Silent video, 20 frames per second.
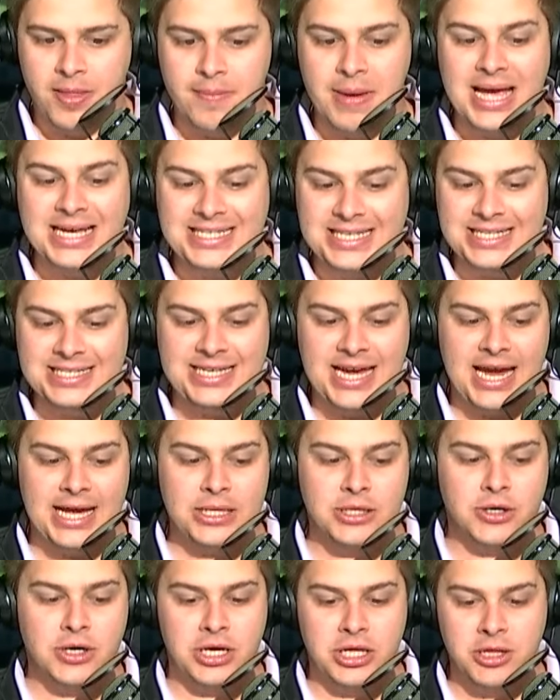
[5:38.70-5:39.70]
Mason
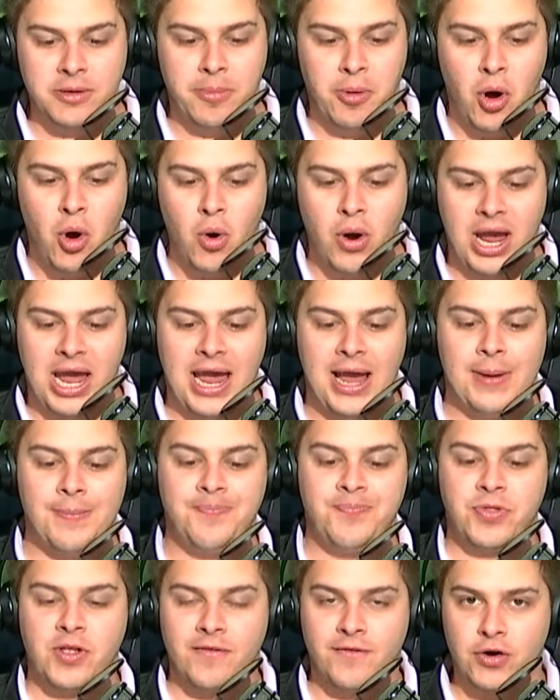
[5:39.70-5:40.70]
Taylor in the bowl
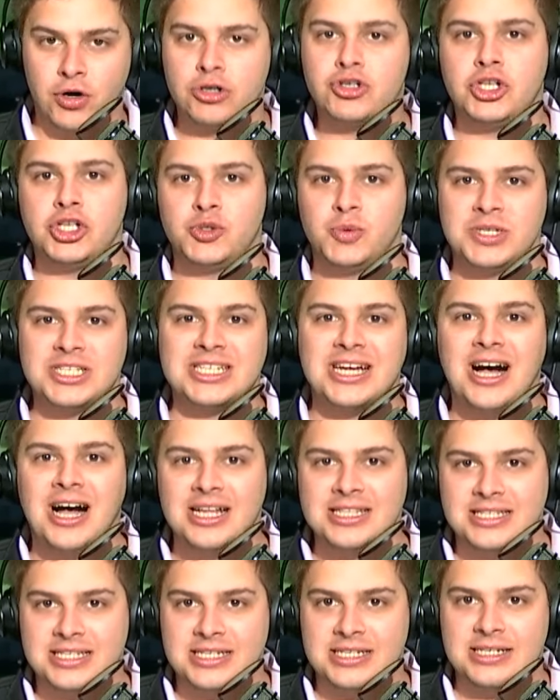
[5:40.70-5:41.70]
game versus
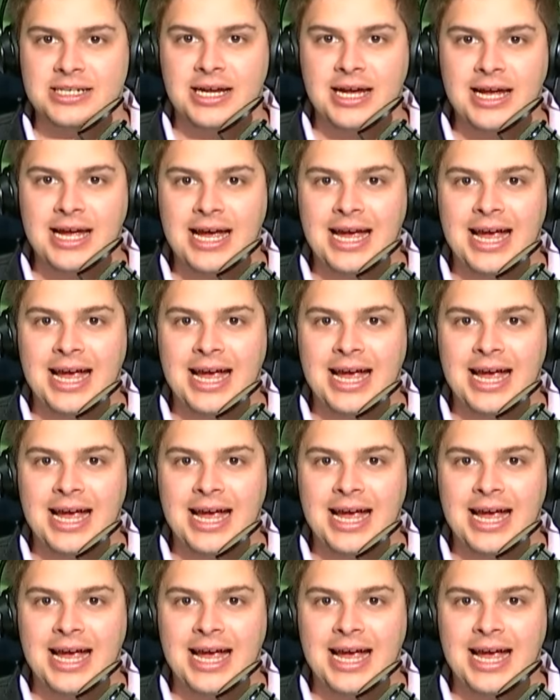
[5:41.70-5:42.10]
Wisconsin